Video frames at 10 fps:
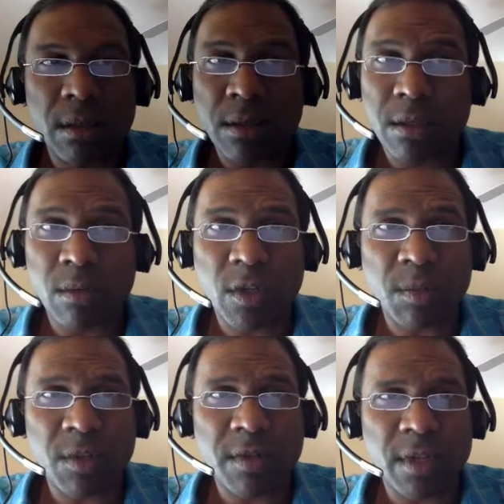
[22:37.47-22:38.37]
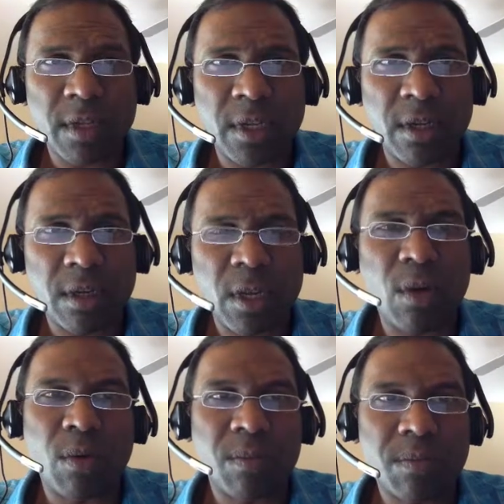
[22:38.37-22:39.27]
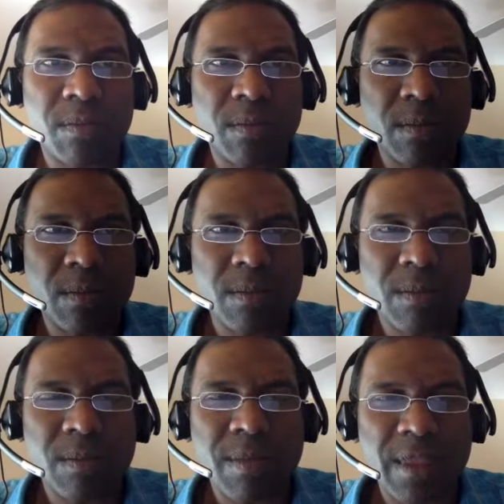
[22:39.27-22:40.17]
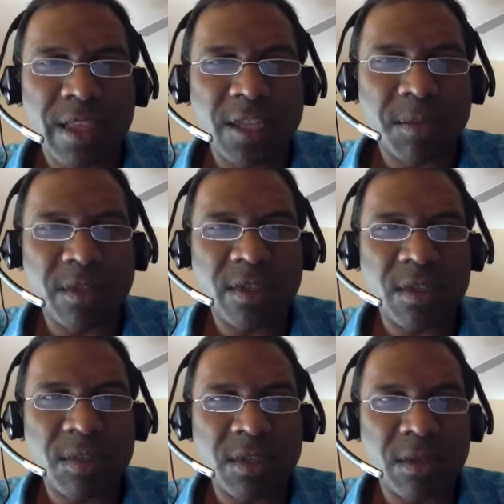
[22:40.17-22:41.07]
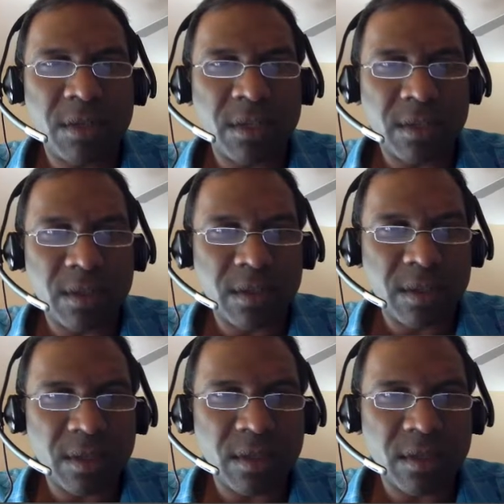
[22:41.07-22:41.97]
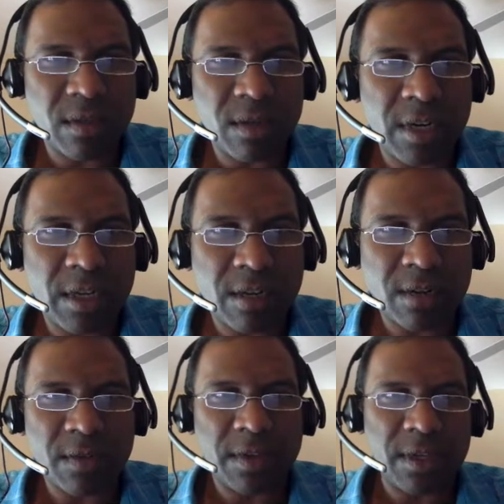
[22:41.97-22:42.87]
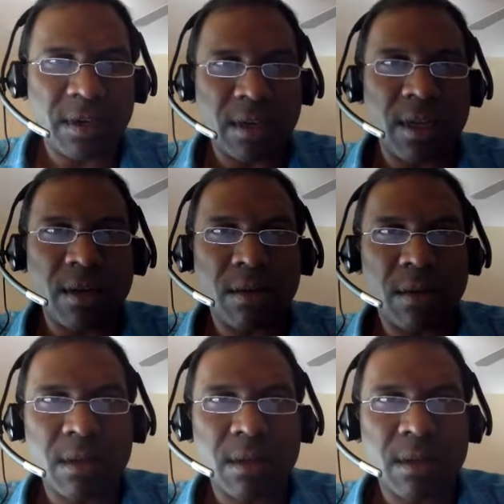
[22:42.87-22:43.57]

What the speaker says: still works perfectly. Oh, that's position but no distance. So let's just try adding those stuff in here now.